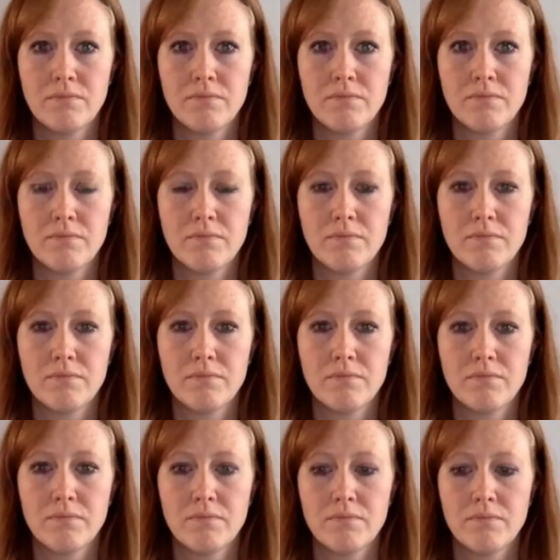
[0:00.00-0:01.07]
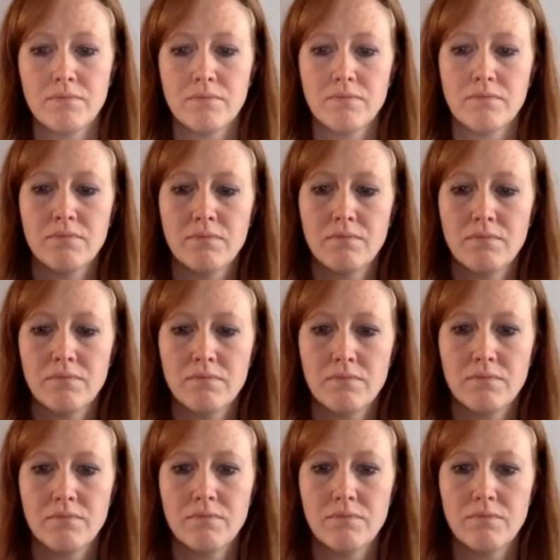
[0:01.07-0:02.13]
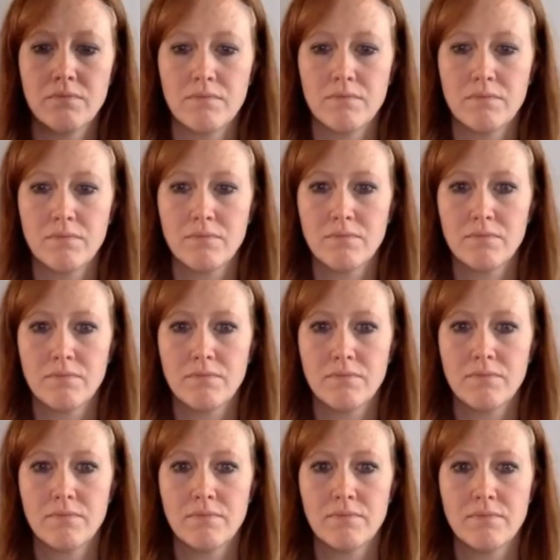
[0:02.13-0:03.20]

[no speech]